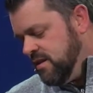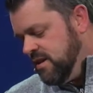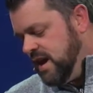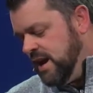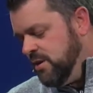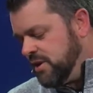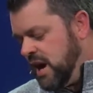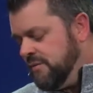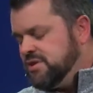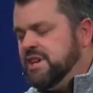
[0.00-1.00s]
Yeah, I know the
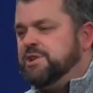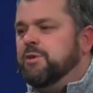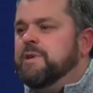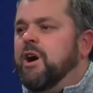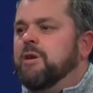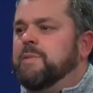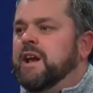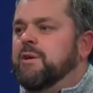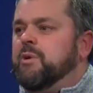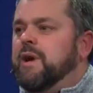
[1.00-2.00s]
conversation will be hard, but I
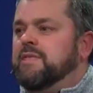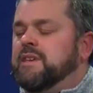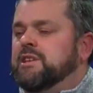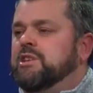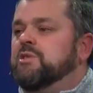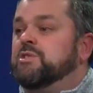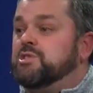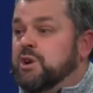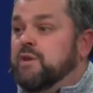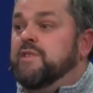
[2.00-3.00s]
know the right thing to do to
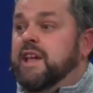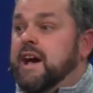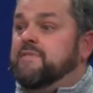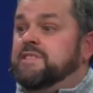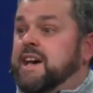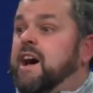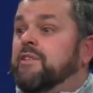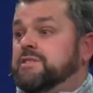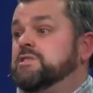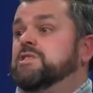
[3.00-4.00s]
serve and to have the towel
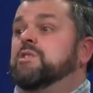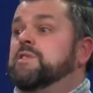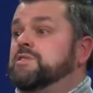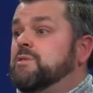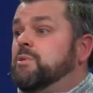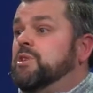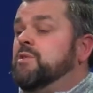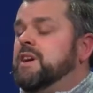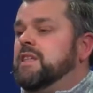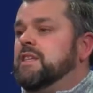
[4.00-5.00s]
is to do it, so we'll
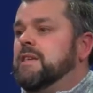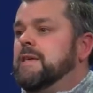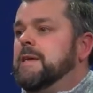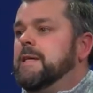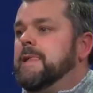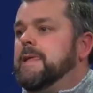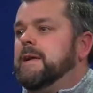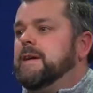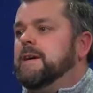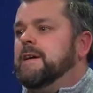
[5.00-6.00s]
do it.
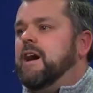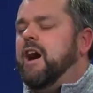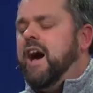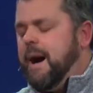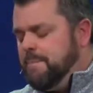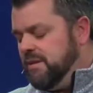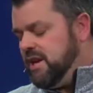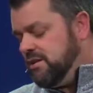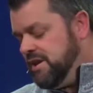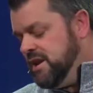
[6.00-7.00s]
I'll happily
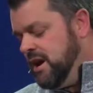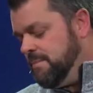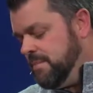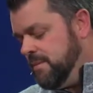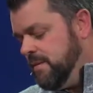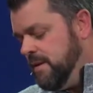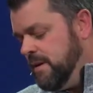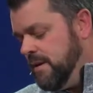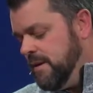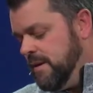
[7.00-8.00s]
clean up
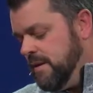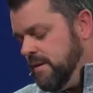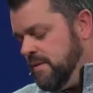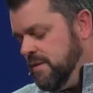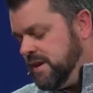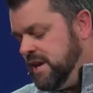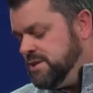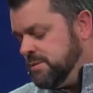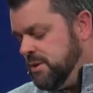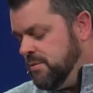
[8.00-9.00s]
the
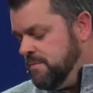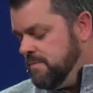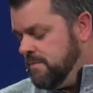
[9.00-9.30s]
kids' room?